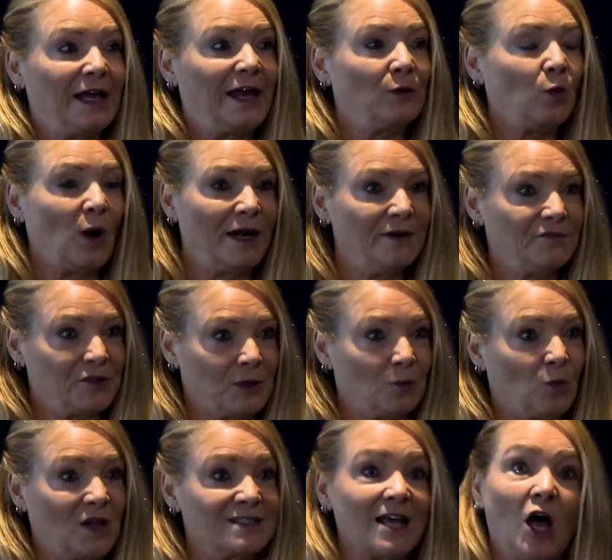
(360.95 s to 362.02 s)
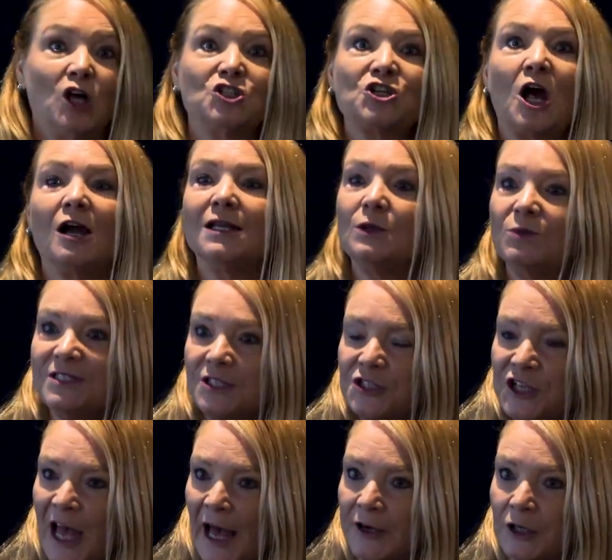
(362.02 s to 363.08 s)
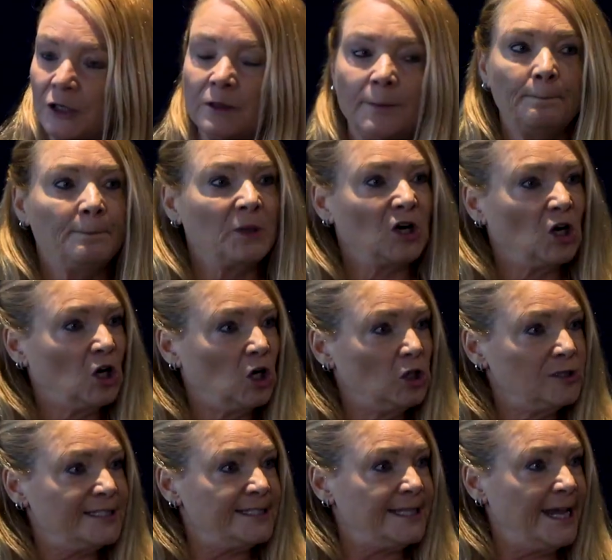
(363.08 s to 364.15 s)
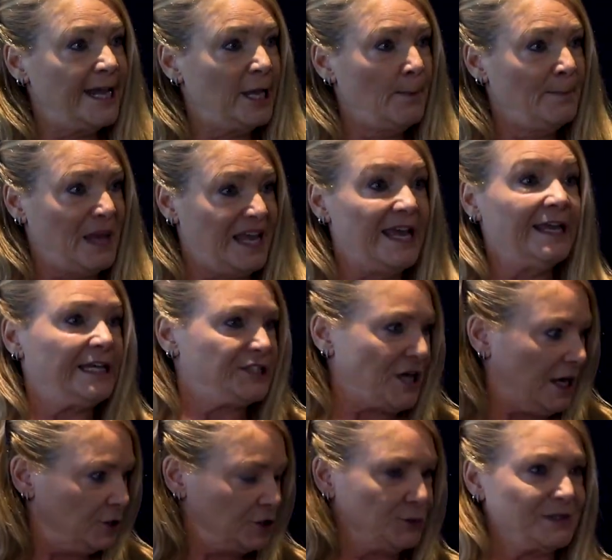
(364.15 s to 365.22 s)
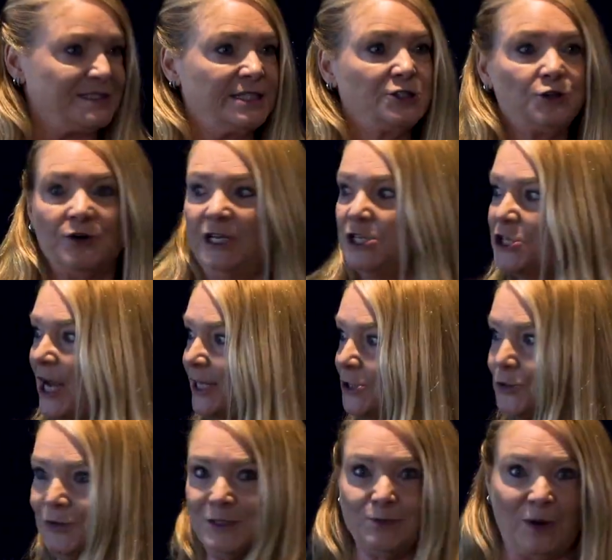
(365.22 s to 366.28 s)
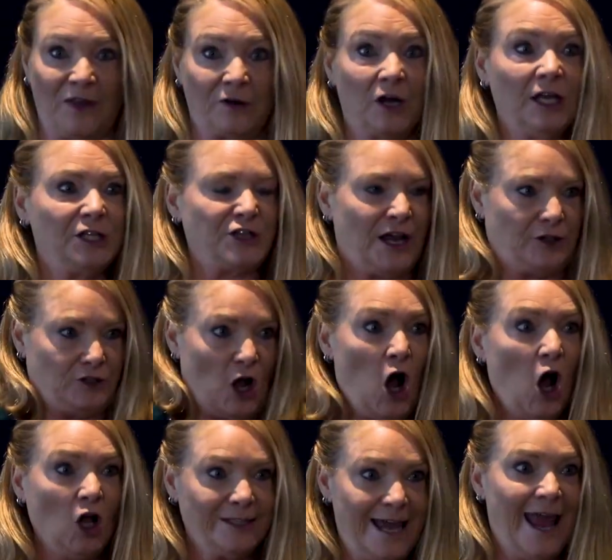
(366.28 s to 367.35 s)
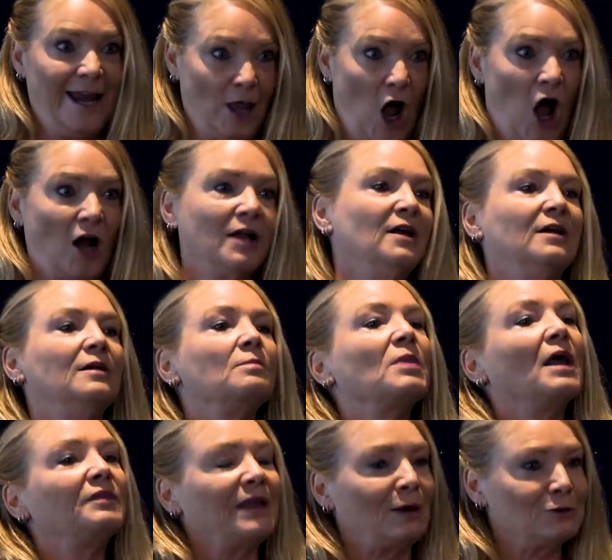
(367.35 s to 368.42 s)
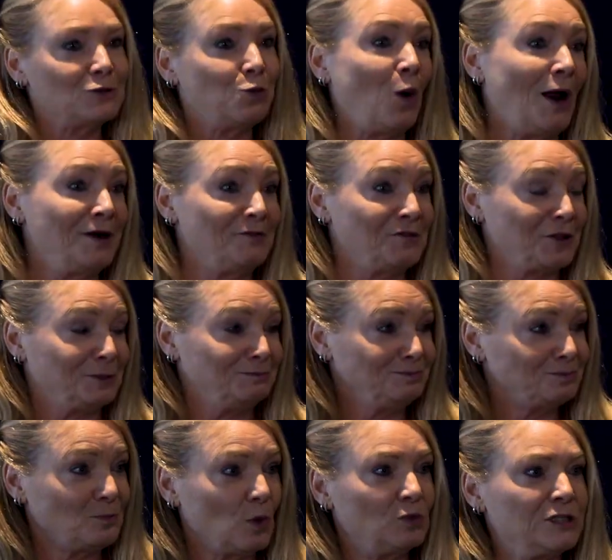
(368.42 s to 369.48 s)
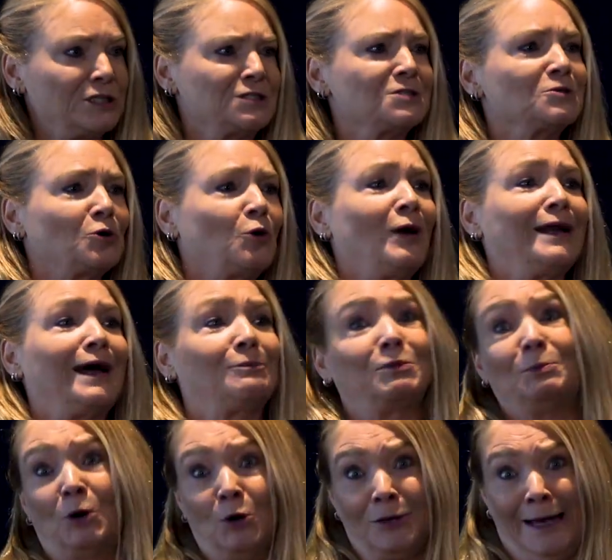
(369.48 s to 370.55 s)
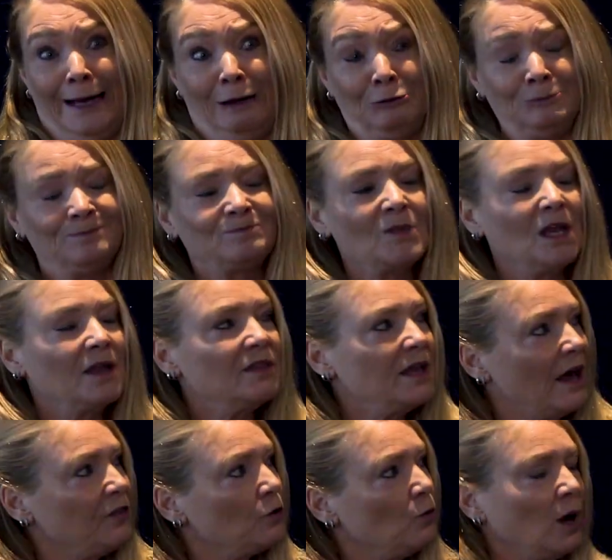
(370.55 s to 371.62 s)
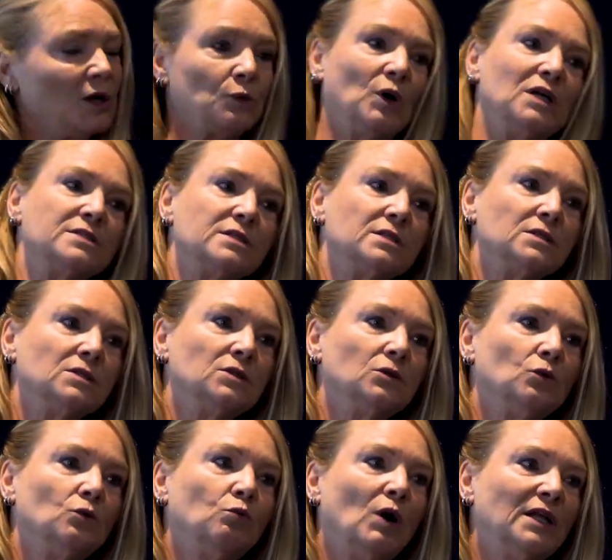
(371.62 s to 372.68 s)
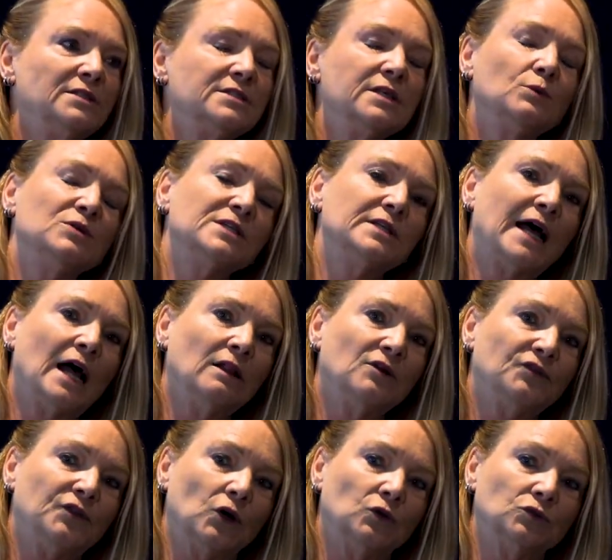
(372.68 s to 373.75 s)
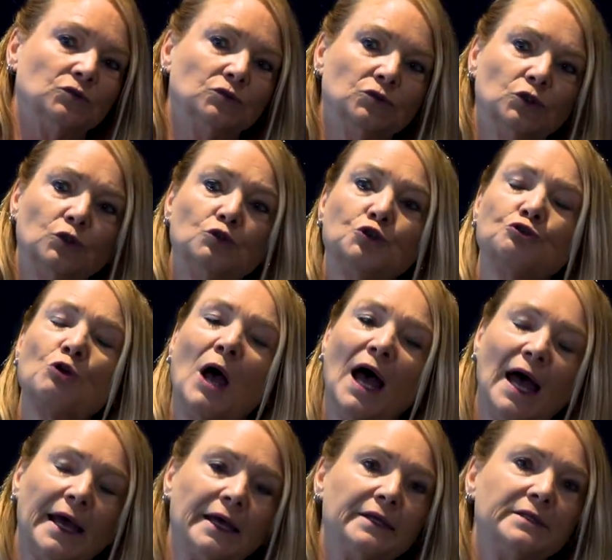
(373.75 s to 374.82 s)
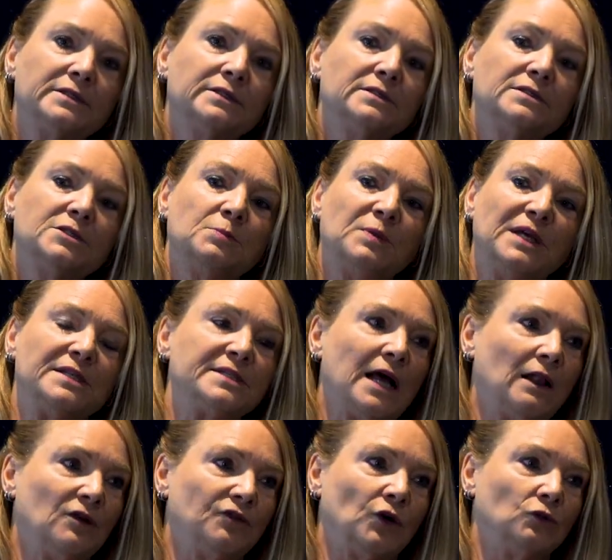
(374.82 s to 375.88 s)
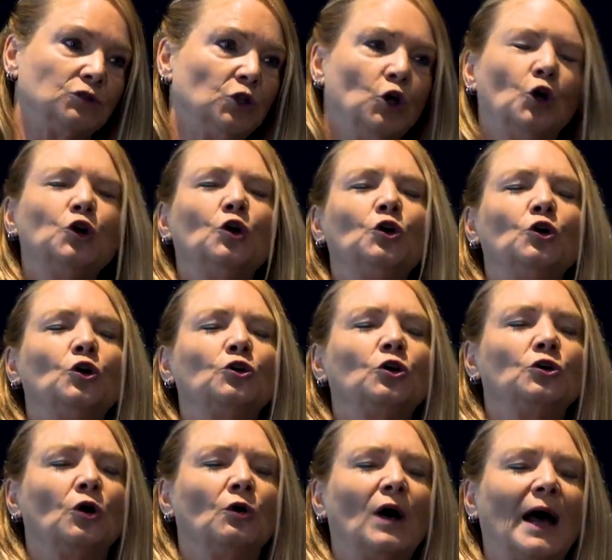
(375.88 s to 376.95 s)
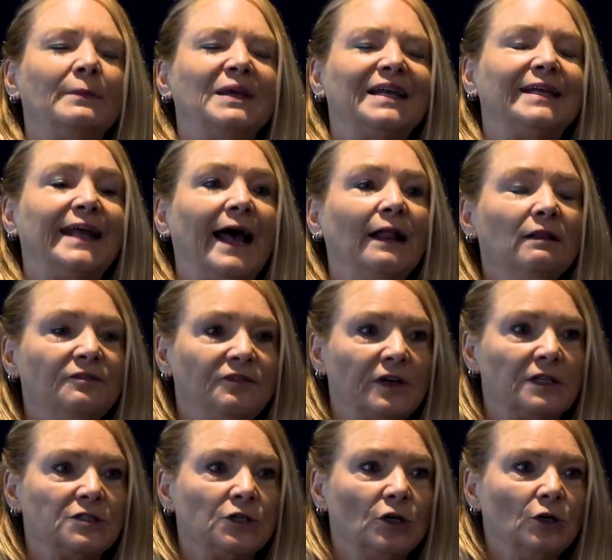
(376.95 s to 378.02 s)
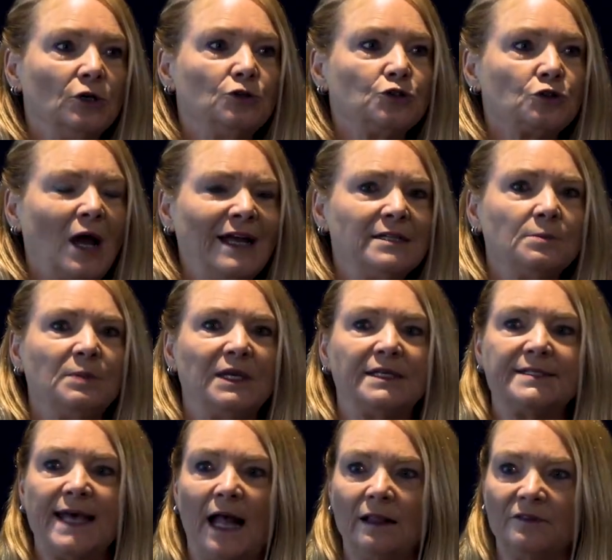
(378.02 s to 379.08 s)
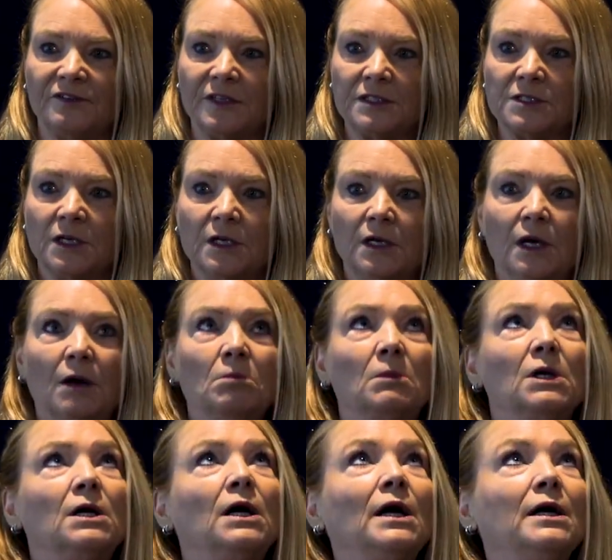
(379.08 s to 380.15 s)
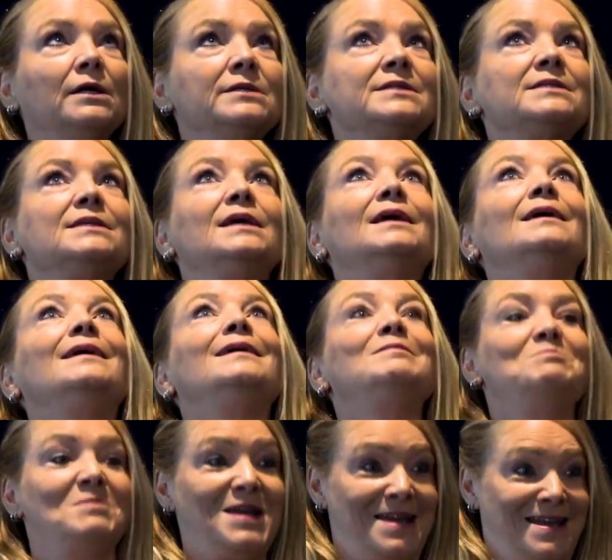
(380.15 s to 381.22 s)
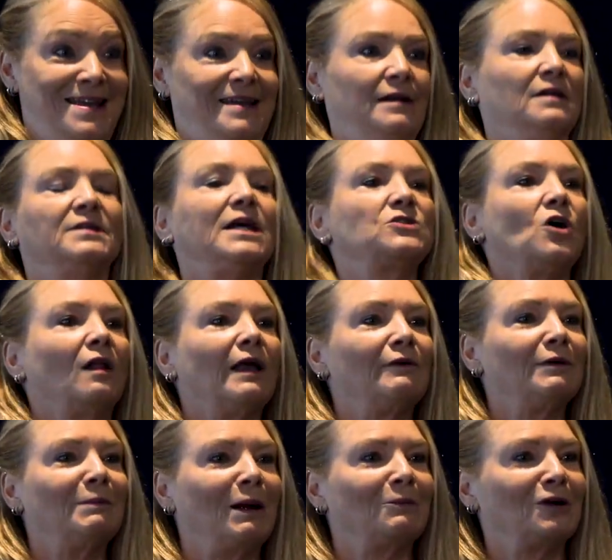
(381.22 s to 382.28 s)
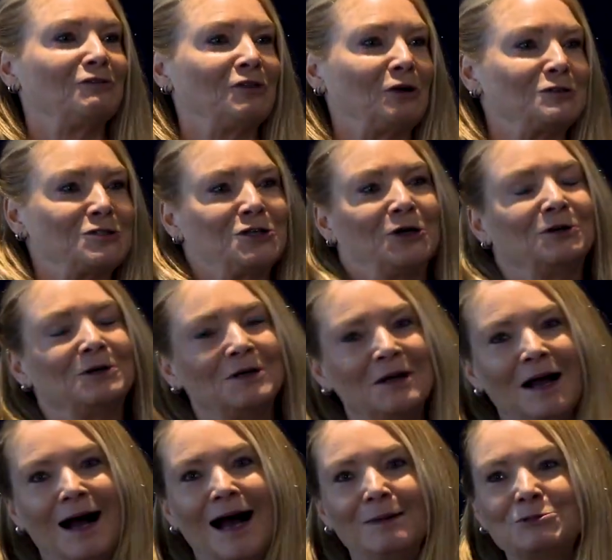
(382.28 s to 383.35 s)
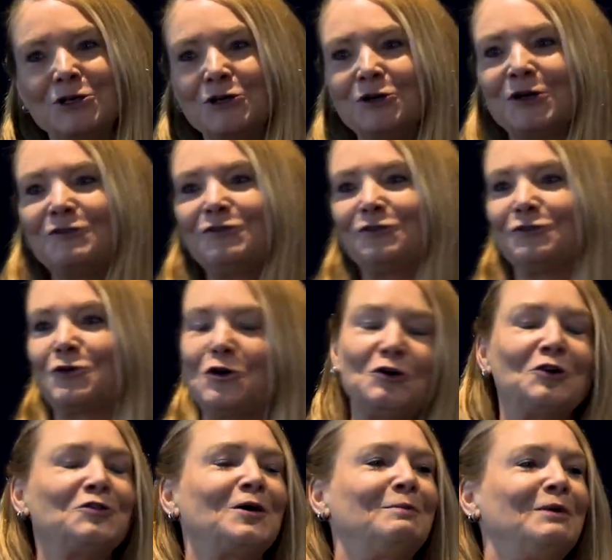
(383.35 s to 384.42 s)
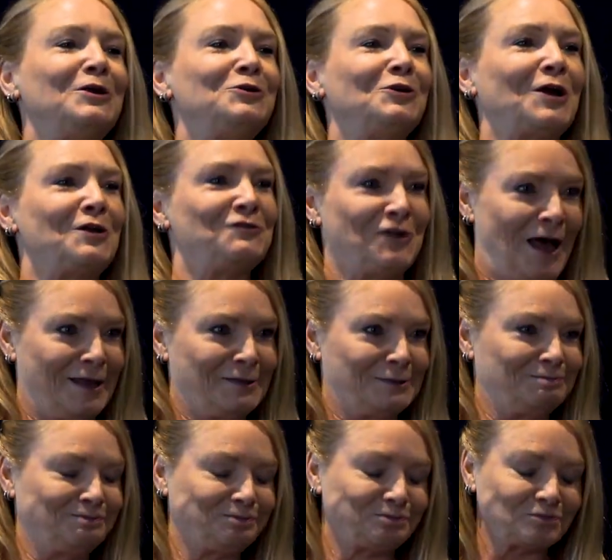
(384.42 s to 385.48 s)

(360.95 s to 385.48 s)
And one of them was, Charlie was a chatter. Mercy me. He chattered to his sister and he chattered to his brother. He chattered all day long. That was one of them, which is quite apropos now. The other one was, once there was an elephone who tried to be a telephone. No. I mean, an elephant who tried to be a telephant. Mercy me. That's all I remember of those two. I'm sure you can Google them and you can find them.